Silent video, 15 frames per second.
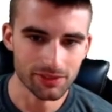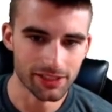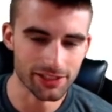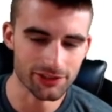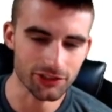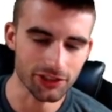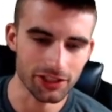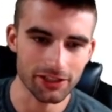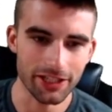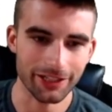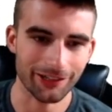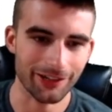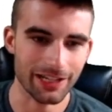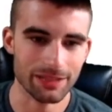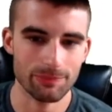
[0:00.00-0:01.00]
He's looking like
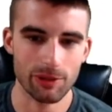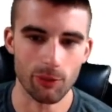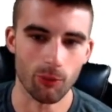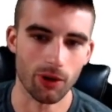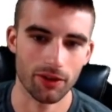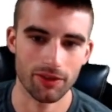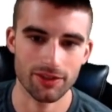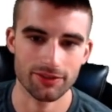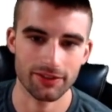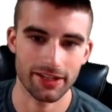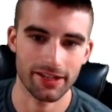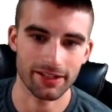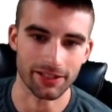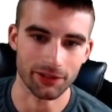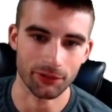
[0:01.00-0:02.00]
our SP1 in the
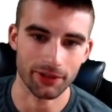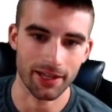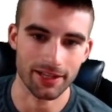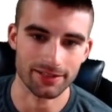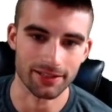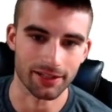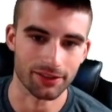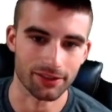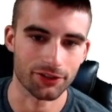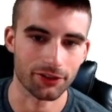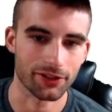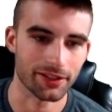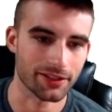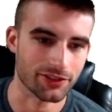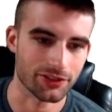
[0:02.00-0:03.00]
slate, and he only has like
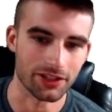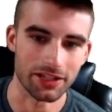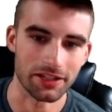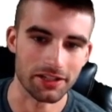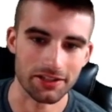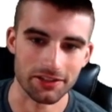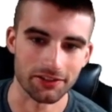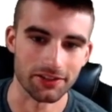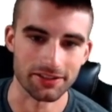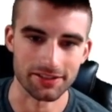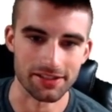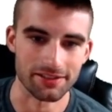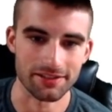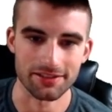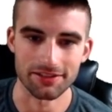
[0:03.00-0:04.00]
30-ish innings on the
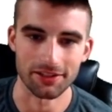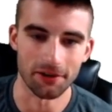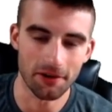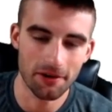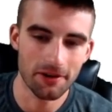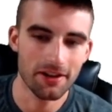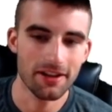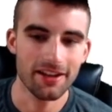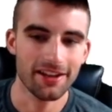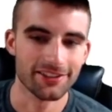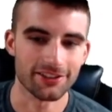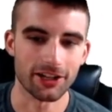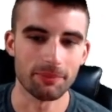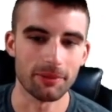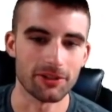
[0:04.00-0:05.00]
season, so it's
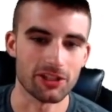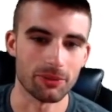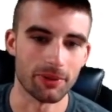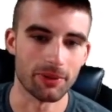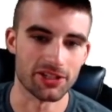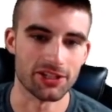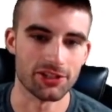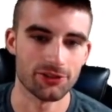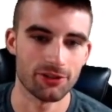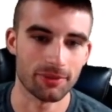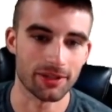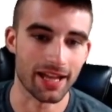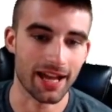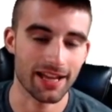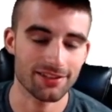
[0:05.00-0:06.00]
hard to put too much into it. But
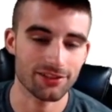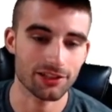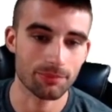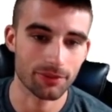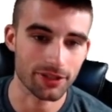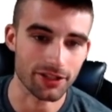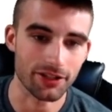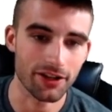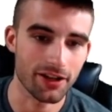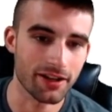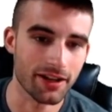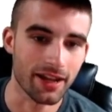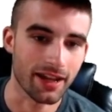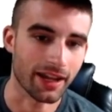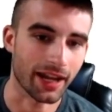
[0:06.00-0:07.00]
he has looked pretty good,
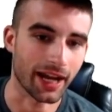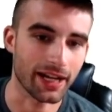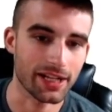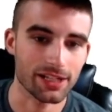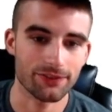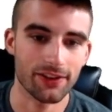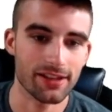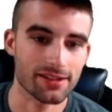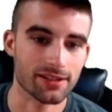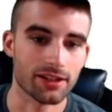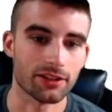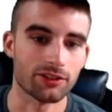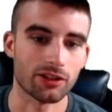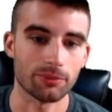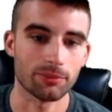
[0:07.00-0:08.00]
and he's facing a
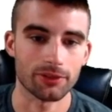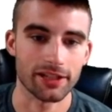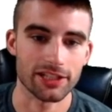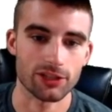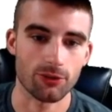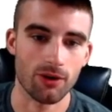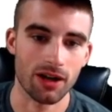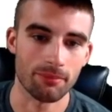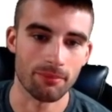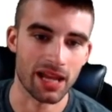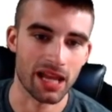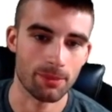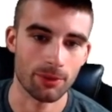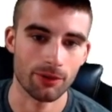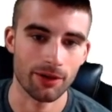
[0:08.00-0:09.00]
AAA squad in
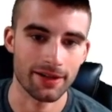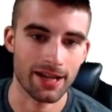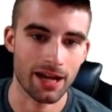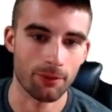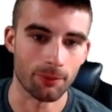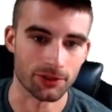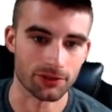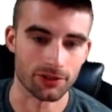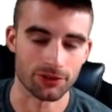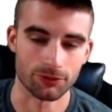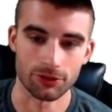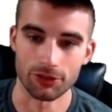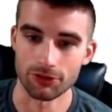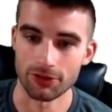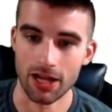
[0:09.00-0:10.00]
Miami right now, which just
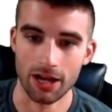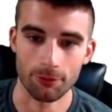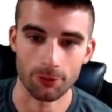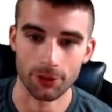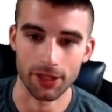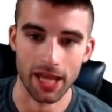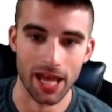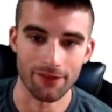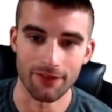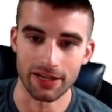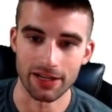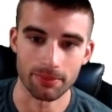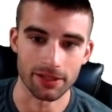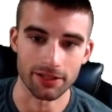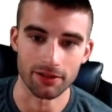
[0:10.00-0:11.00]
does not really have
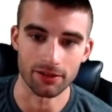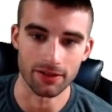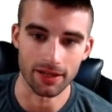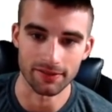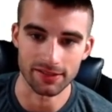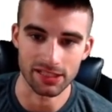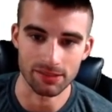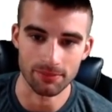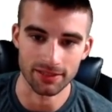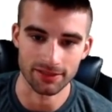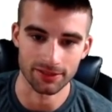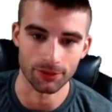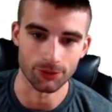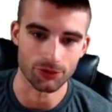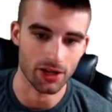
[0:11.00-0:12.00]
anybody good in that team. Yes,
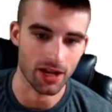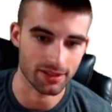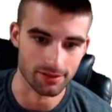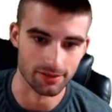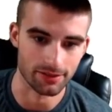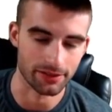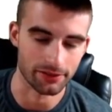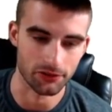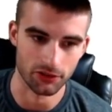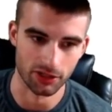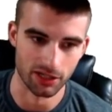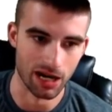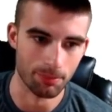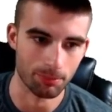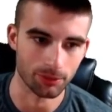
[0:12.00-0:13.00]
I know Jazz is there, and there's a
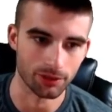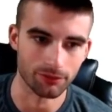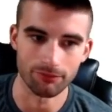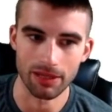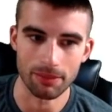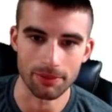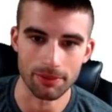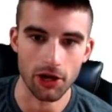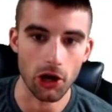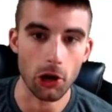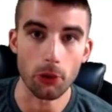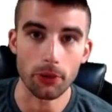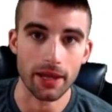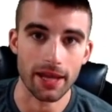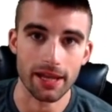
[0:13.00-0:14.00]
couple of maybe
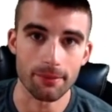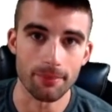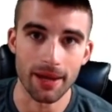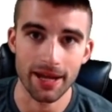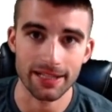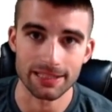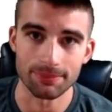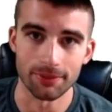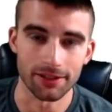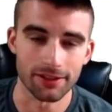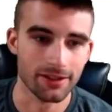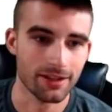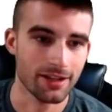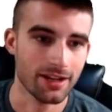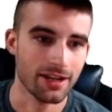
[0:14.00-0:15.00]
okay bats, but
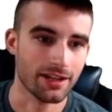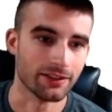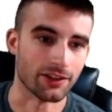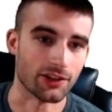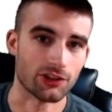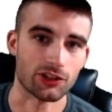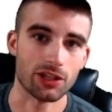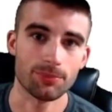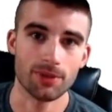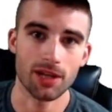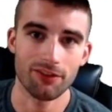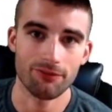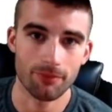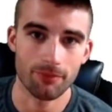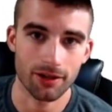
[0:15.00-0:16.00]
they shipped
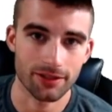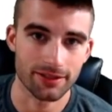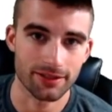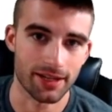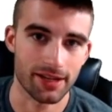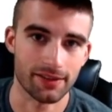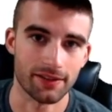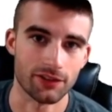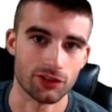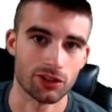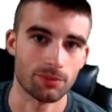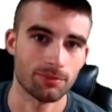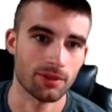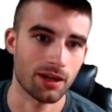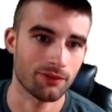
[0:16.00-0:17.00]
off Marte, they
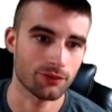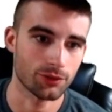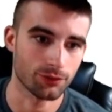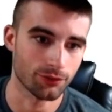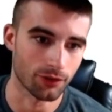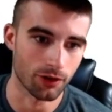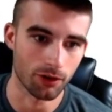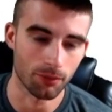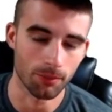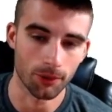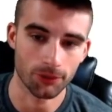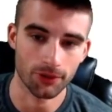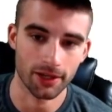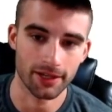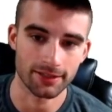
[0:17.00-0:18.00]
shipped off Duvall.
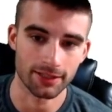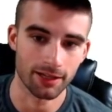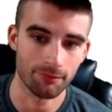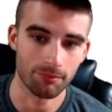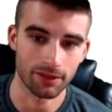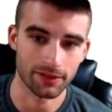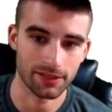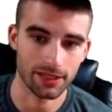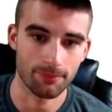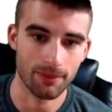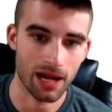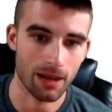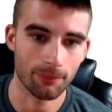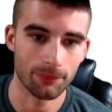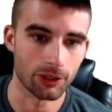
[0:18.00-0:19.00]
Both guys have plenty of
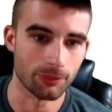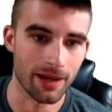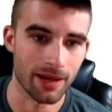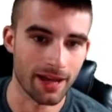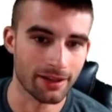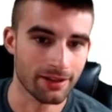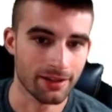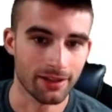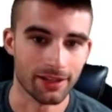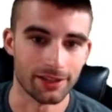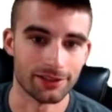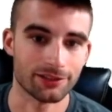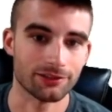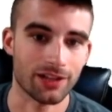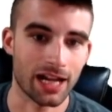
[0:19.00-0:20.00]
pop in their bat, and
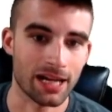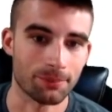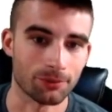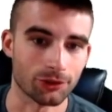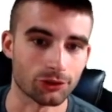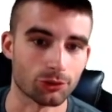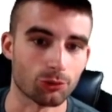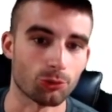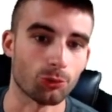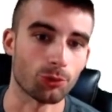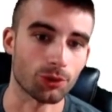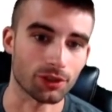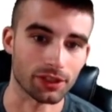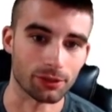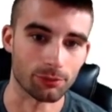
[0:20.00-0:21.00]
their lineup looks
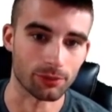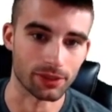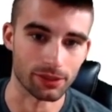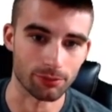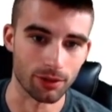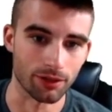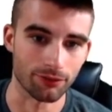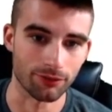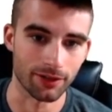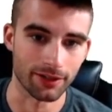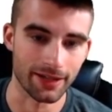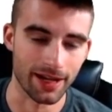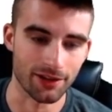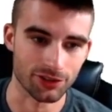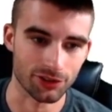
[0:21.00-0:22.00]
really, really rough right
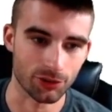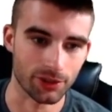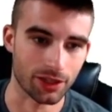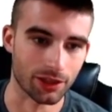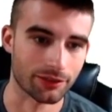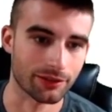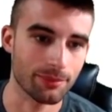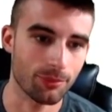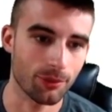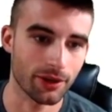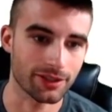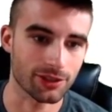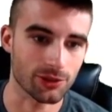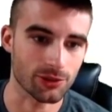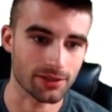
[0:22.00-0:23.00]
now. So only a
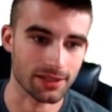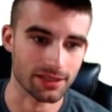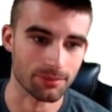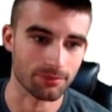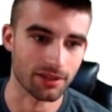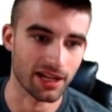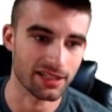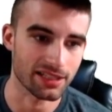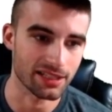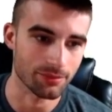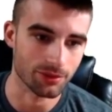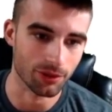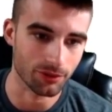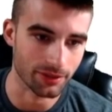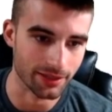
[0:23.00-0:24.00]
3.26 implied team
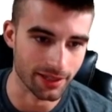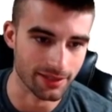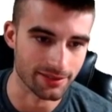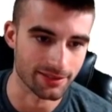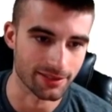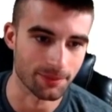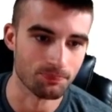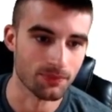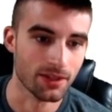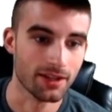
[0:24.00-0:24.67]
total against him.